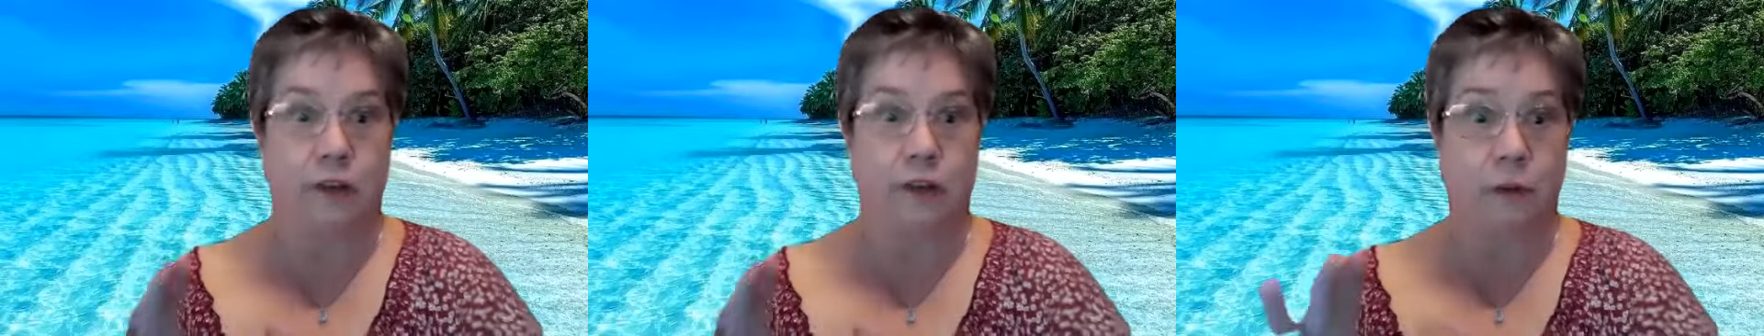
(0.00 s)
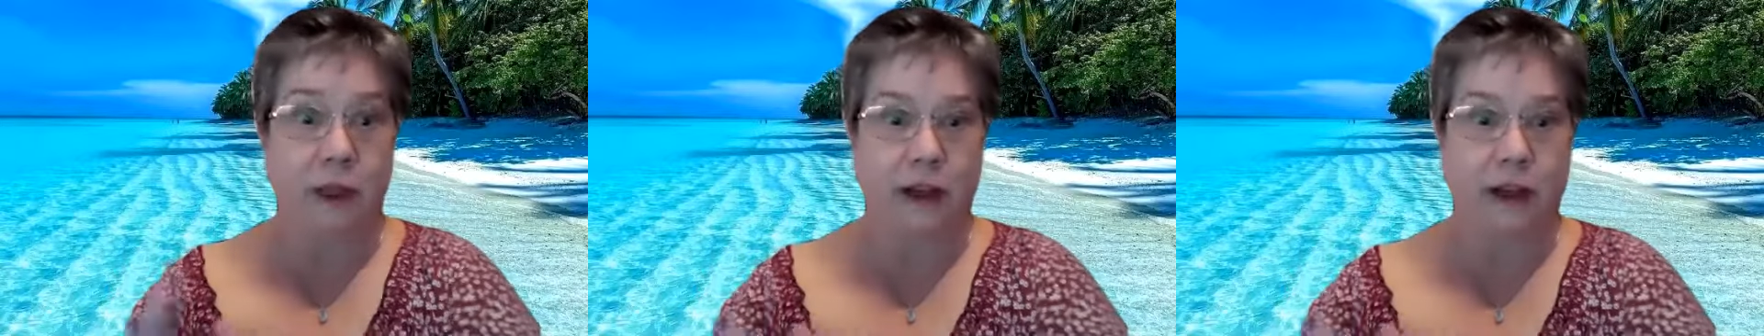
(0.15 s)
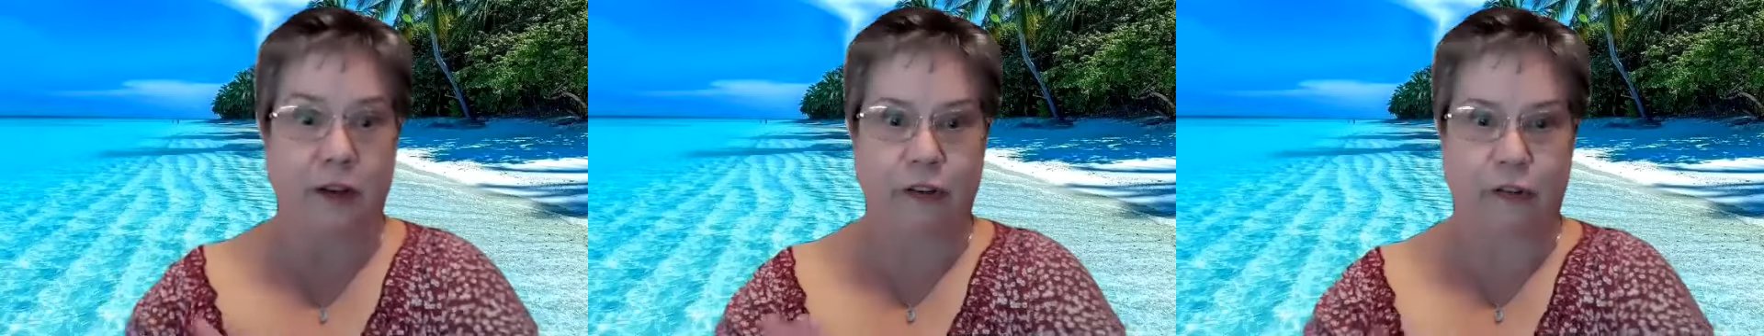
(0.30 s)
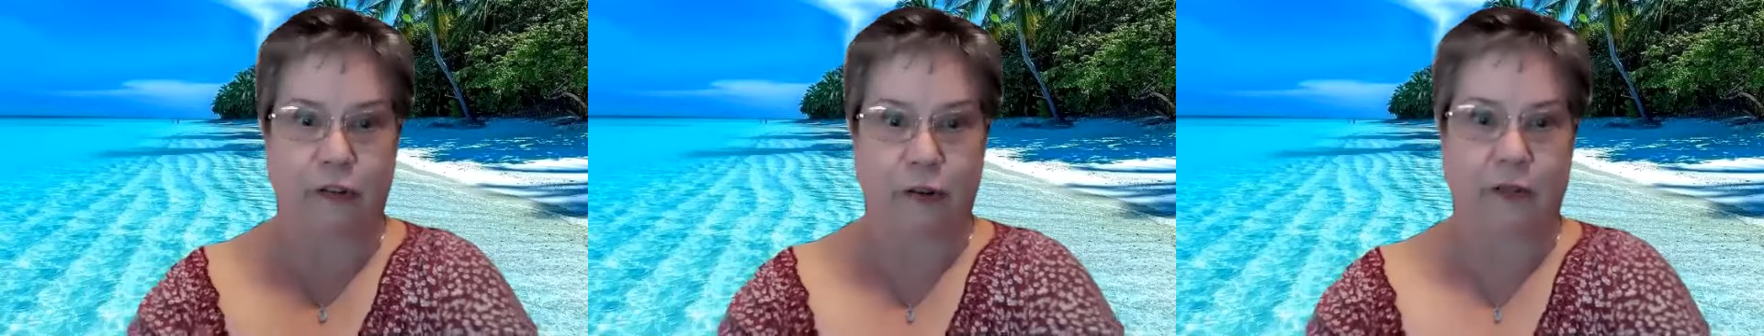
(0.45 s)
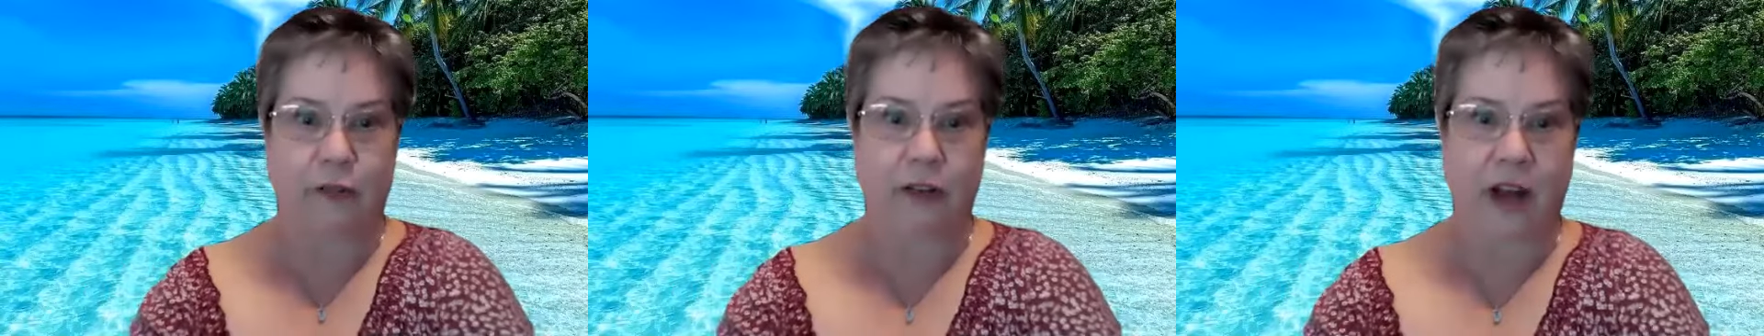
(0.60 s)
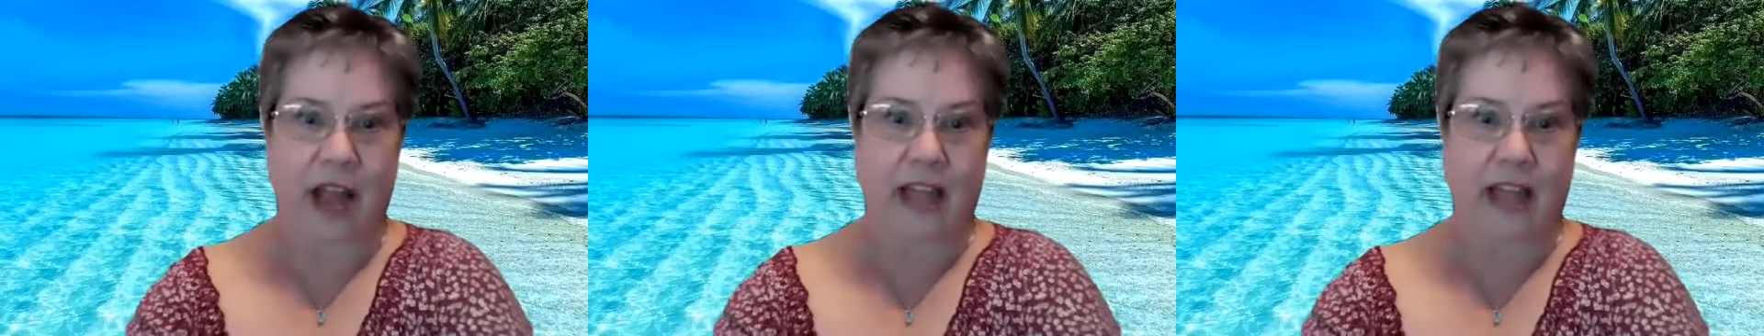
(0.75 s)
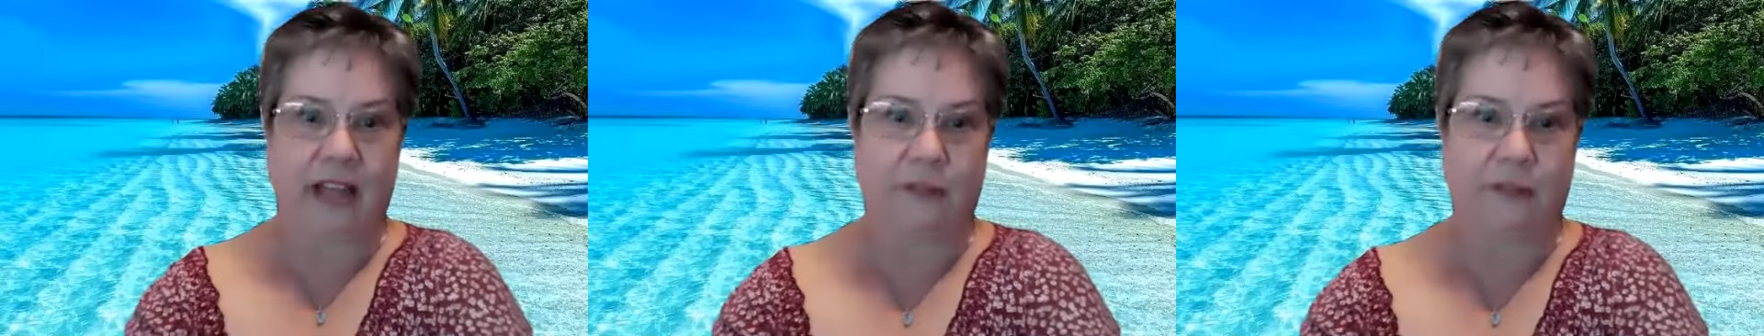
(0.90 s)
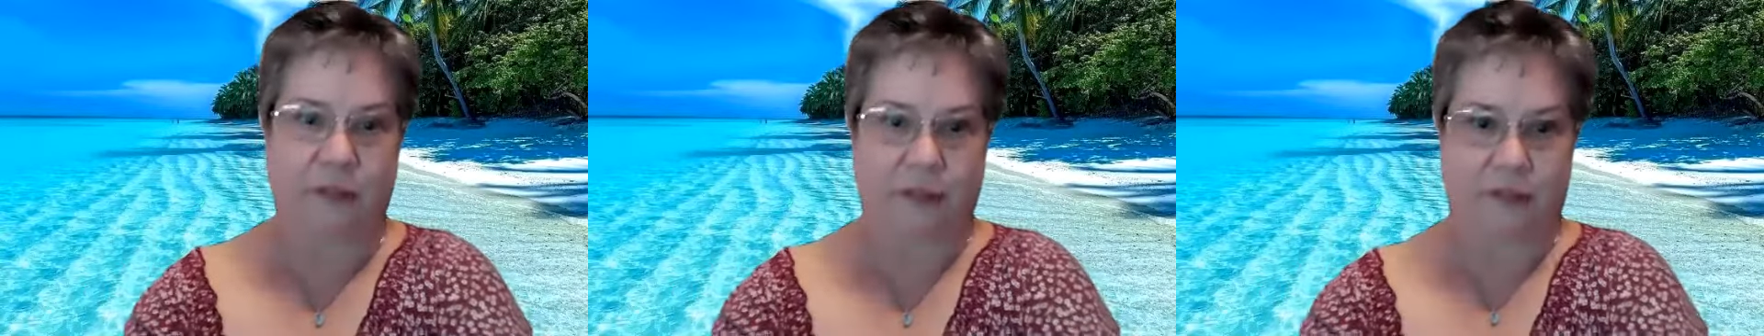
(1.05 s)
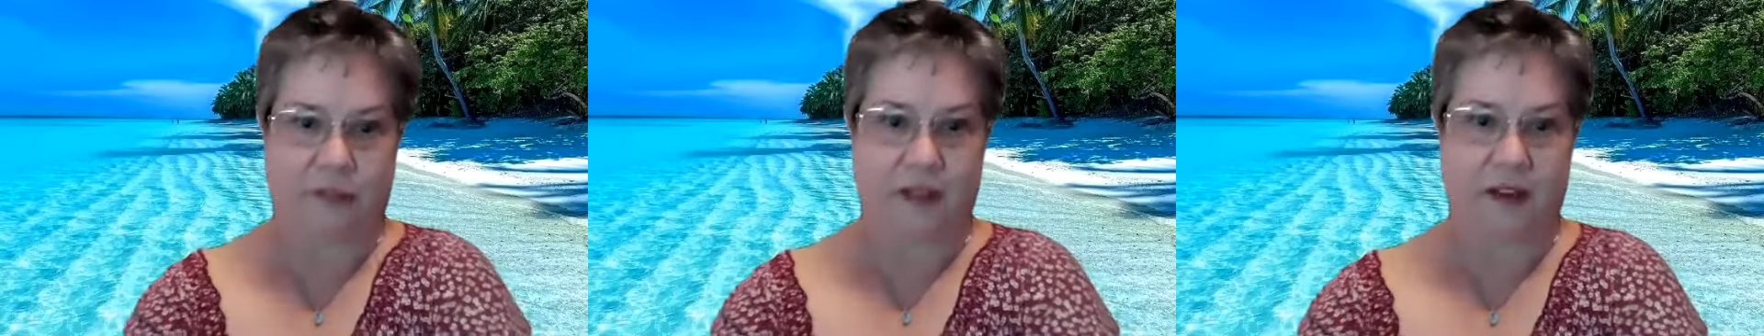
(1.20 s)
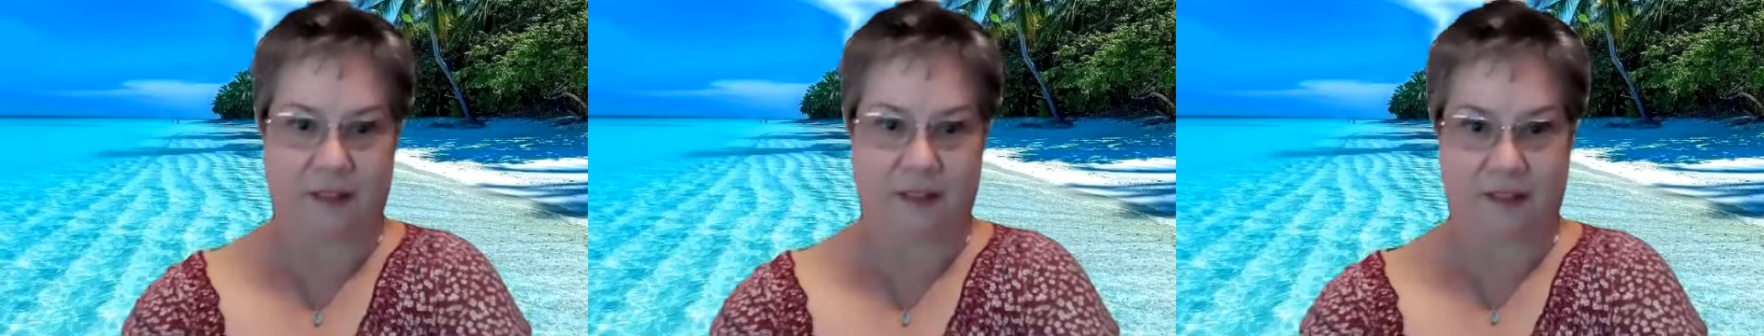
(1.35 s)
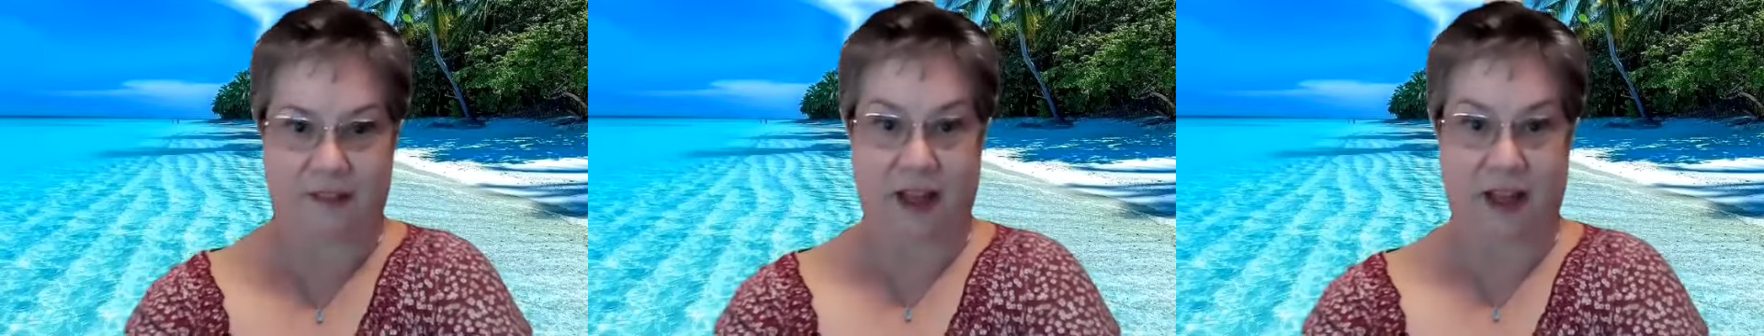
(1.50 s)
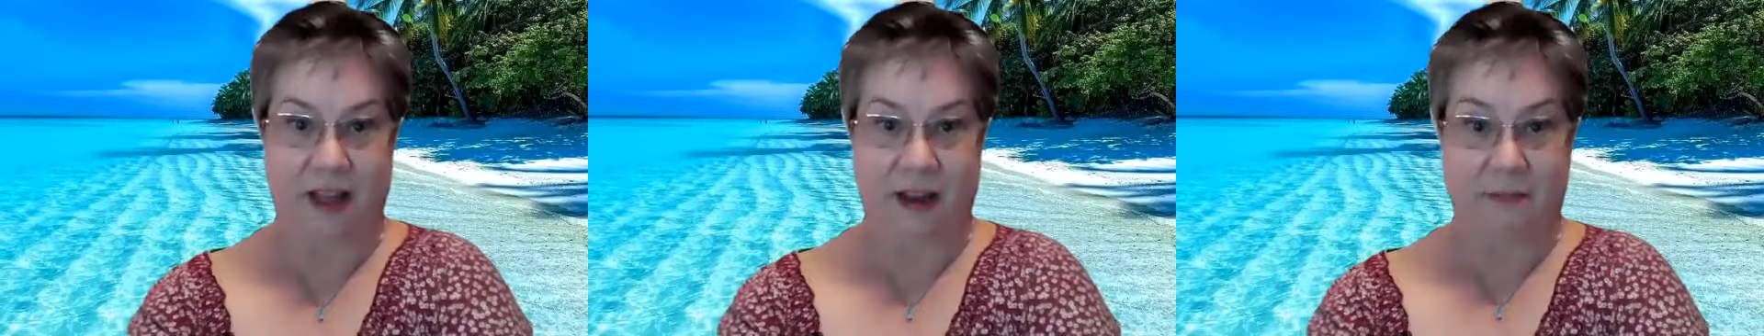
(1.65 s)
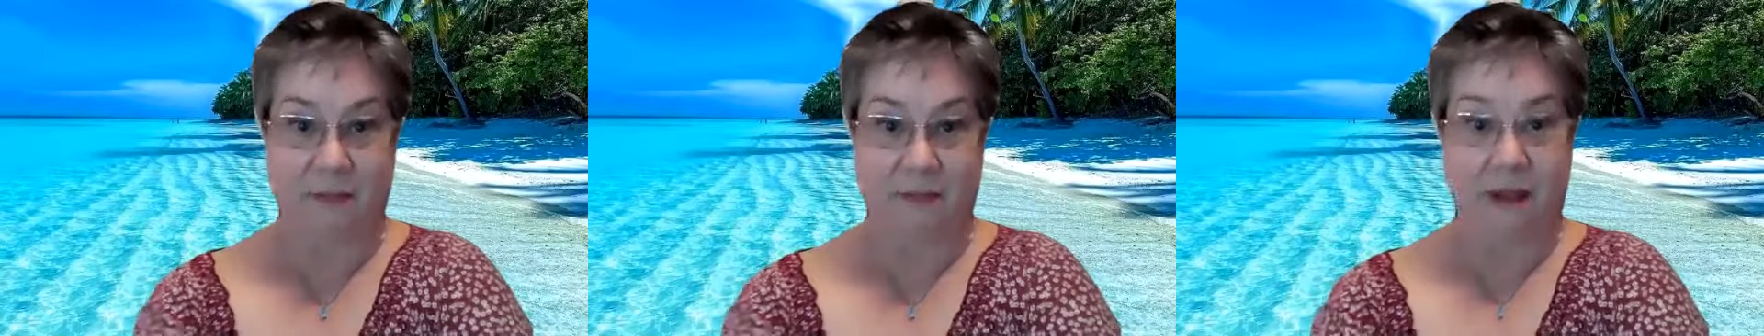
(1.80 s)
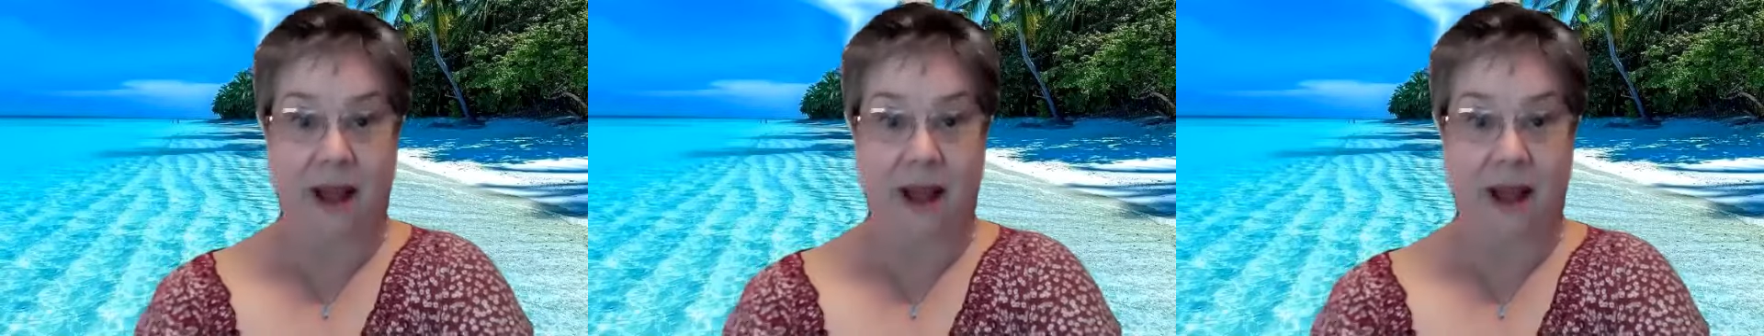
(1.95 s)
to make sure that I have set aside